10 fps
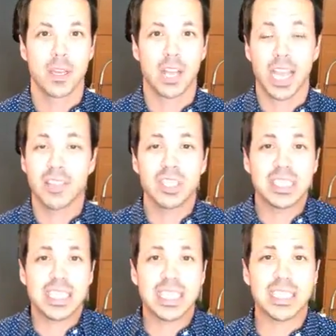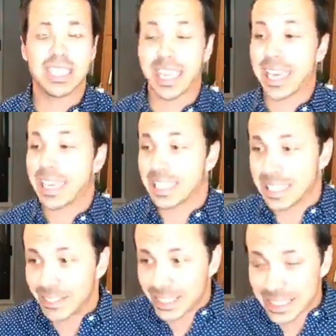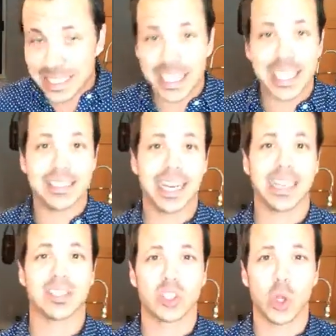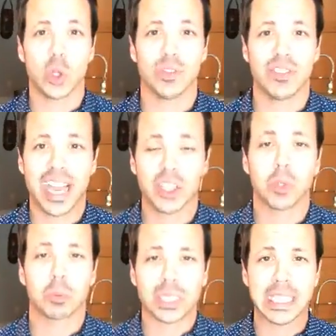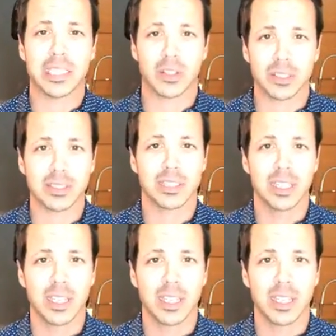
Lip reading: I even did it, like I can even say that I sold vacuum cleaners.